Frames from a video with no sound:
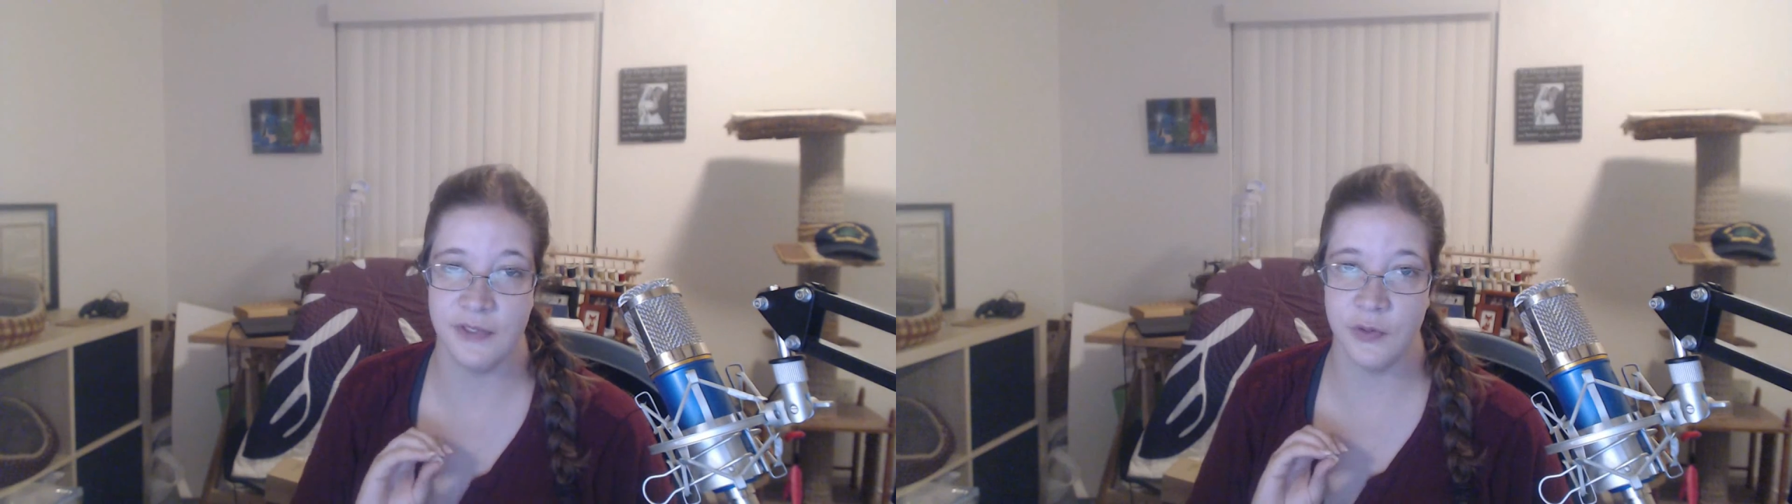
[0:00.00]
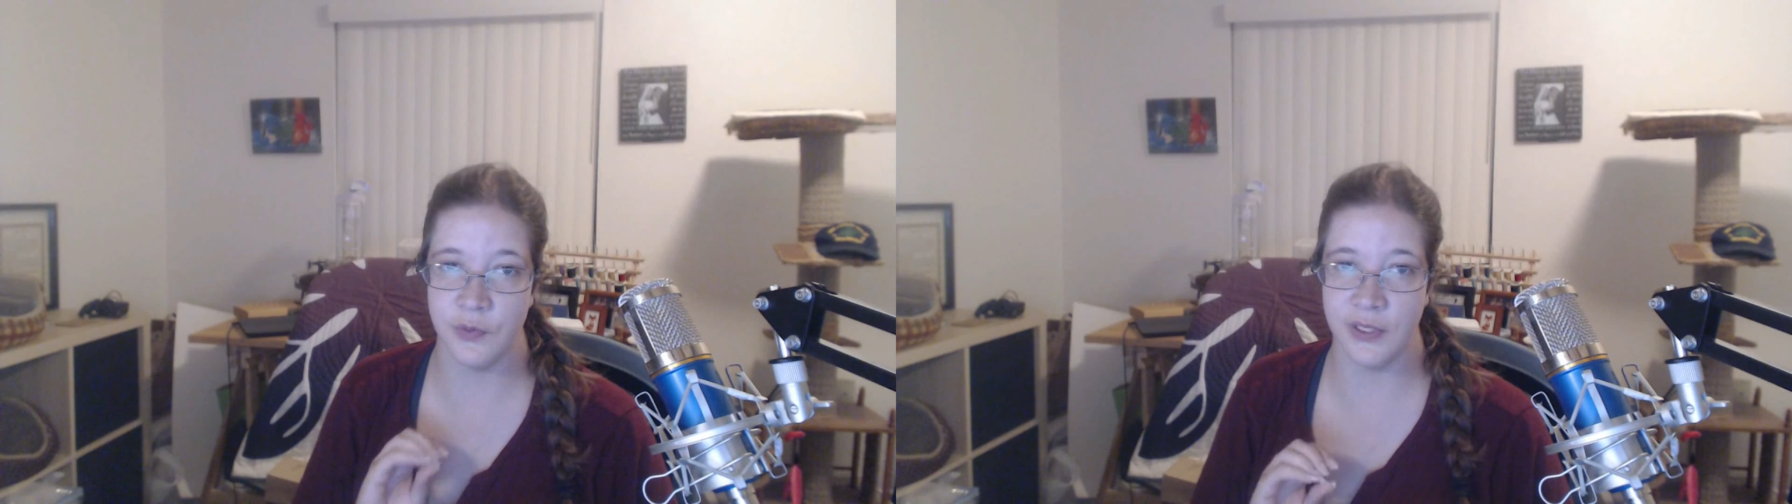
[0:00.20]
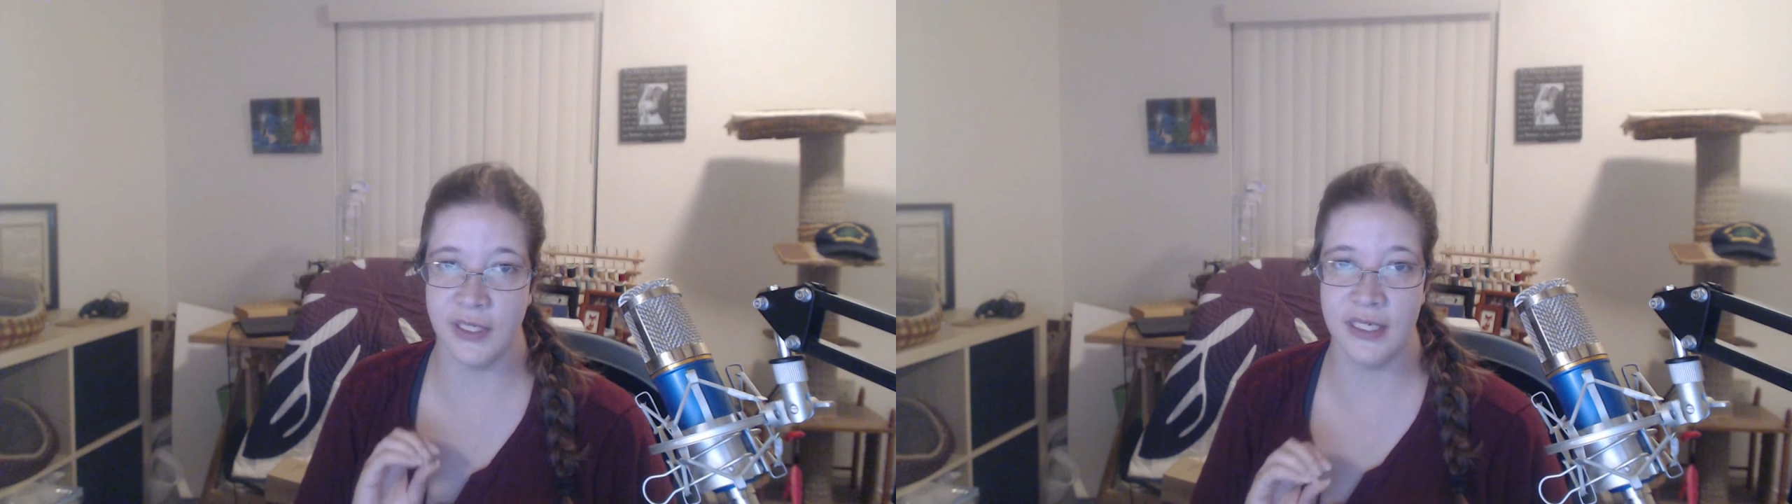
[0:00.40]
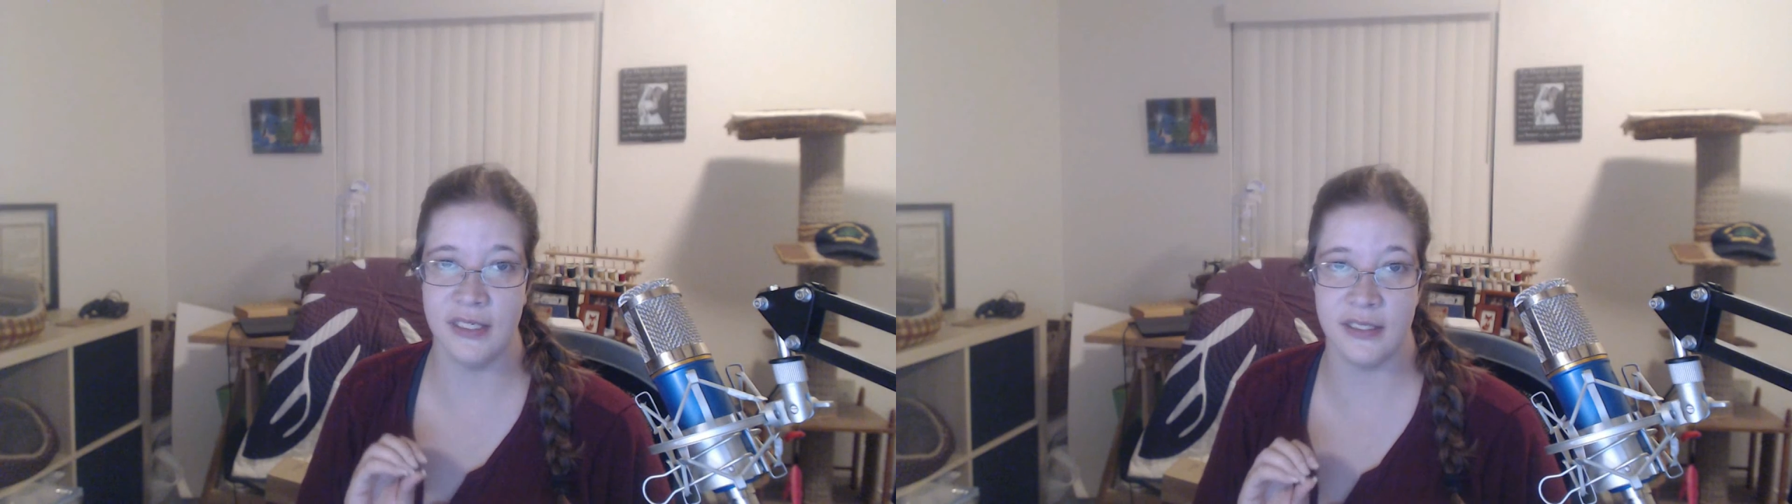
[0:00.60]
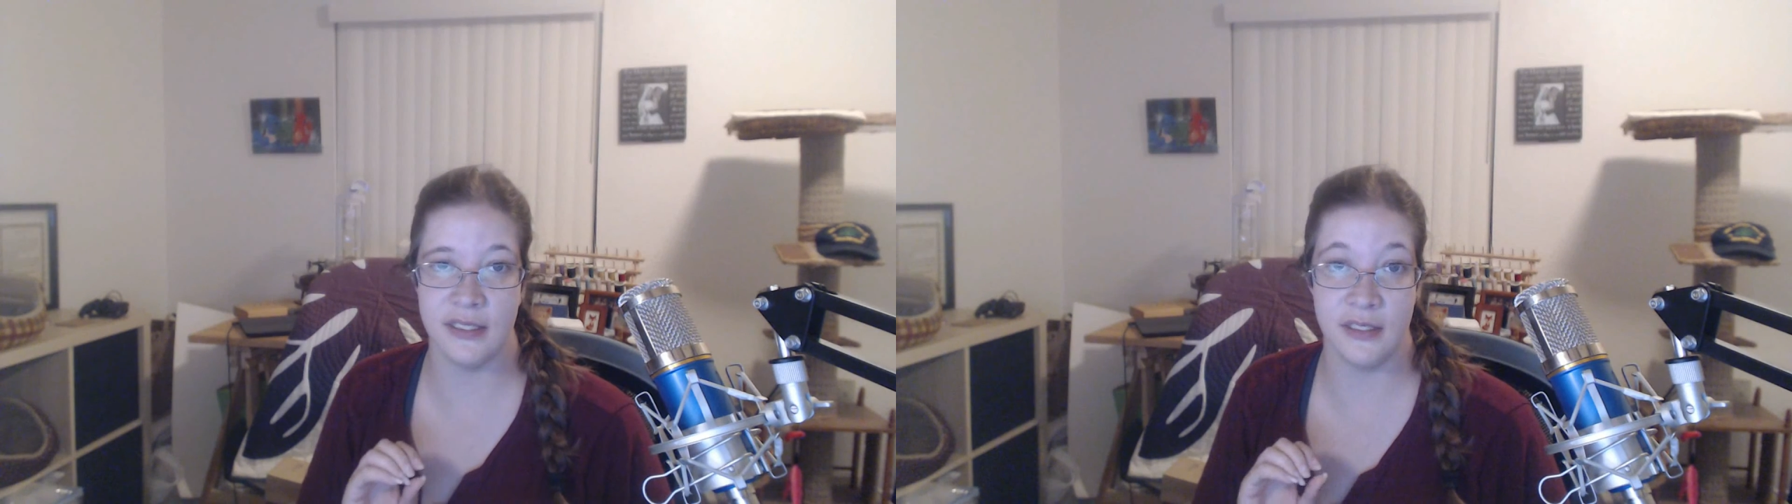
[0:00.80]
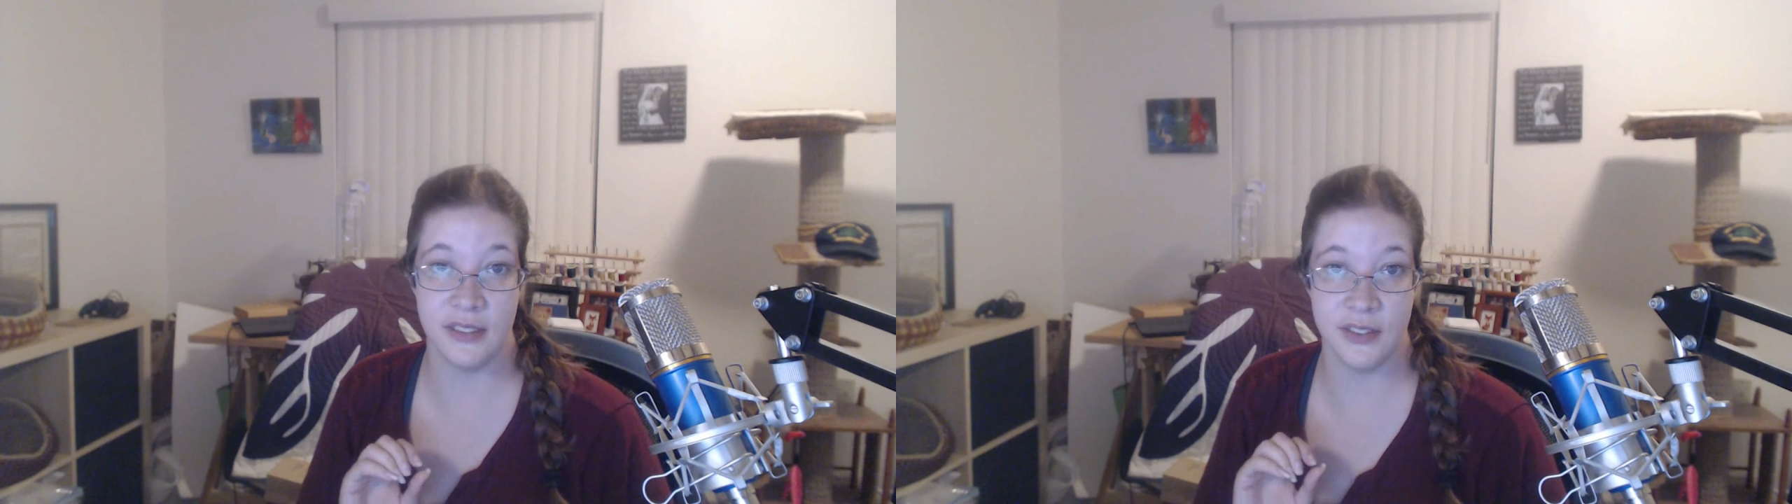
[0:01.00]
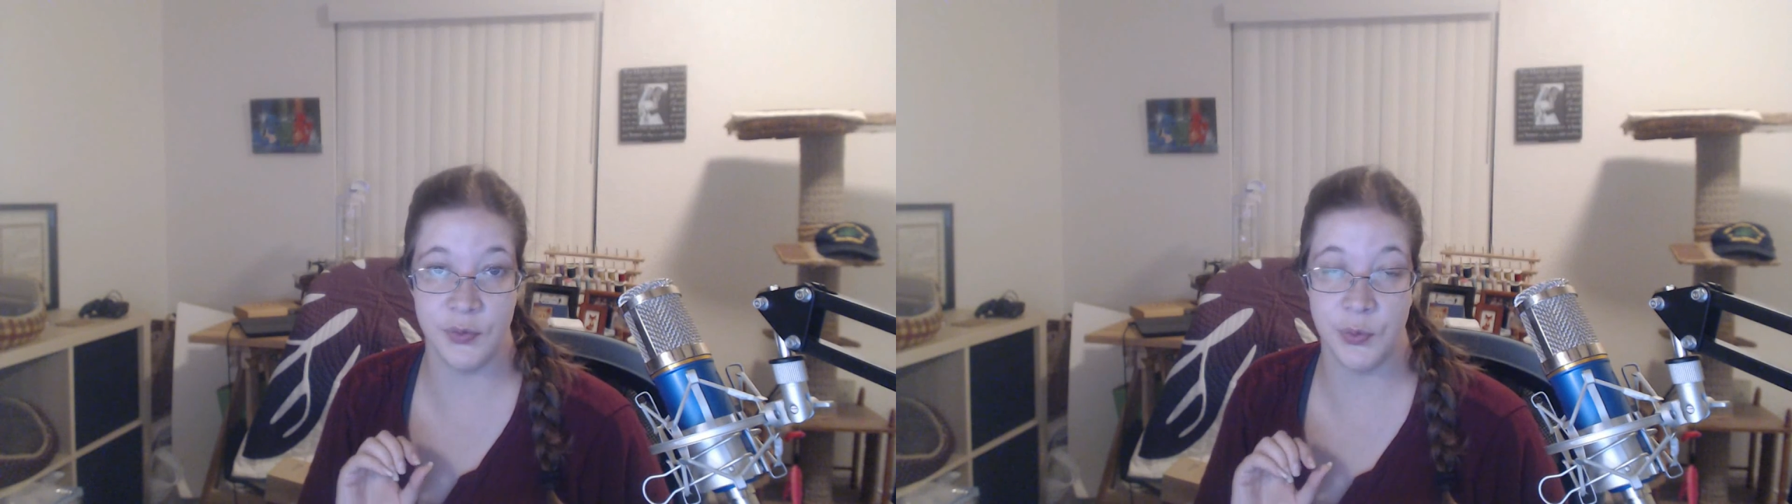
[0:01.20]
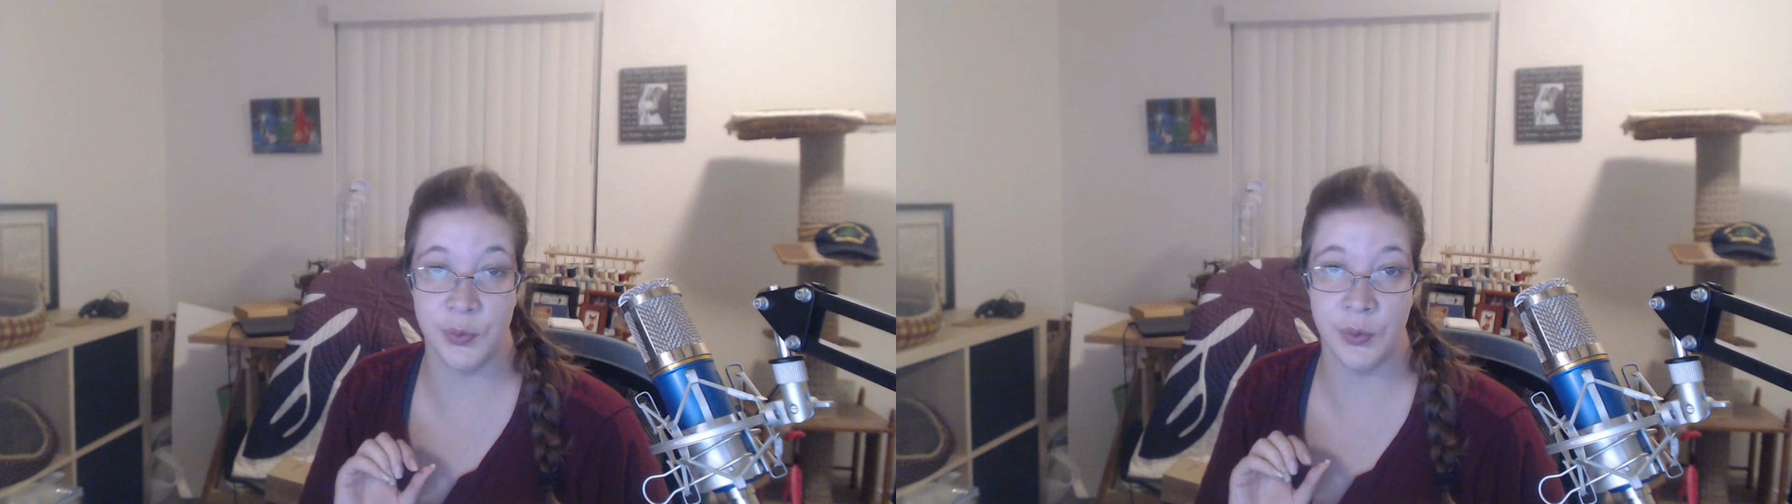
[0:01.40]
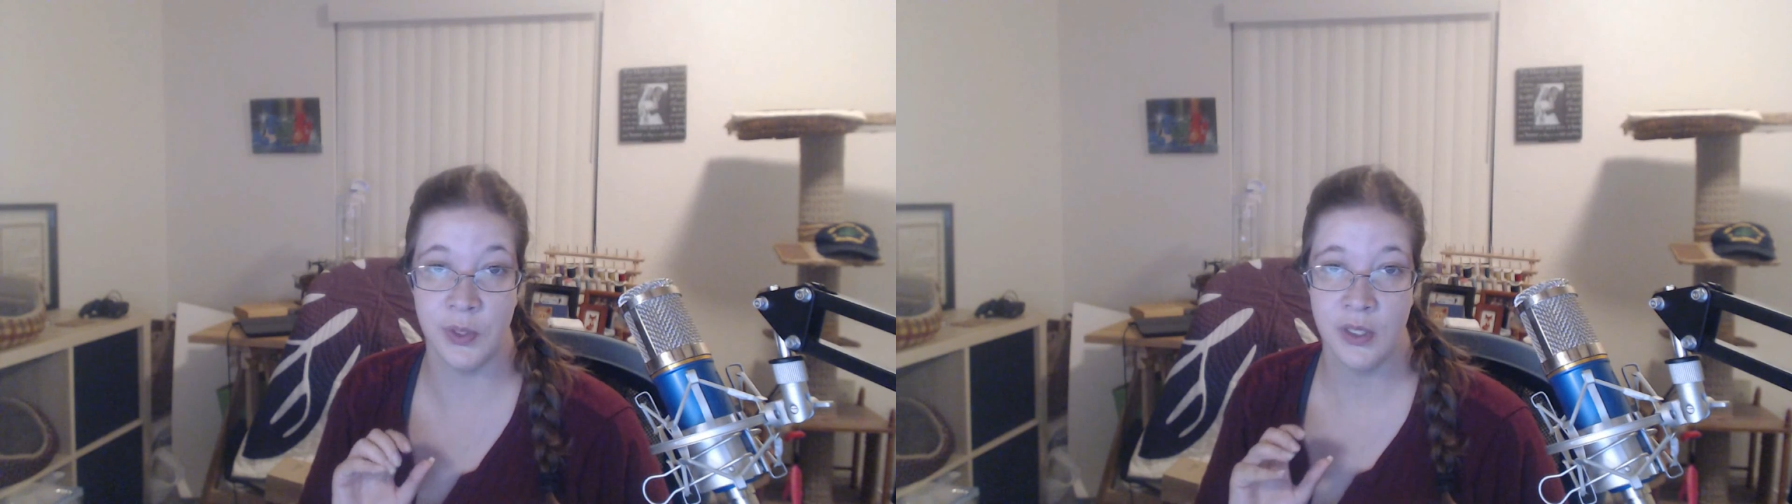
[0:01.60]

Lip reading: really easy to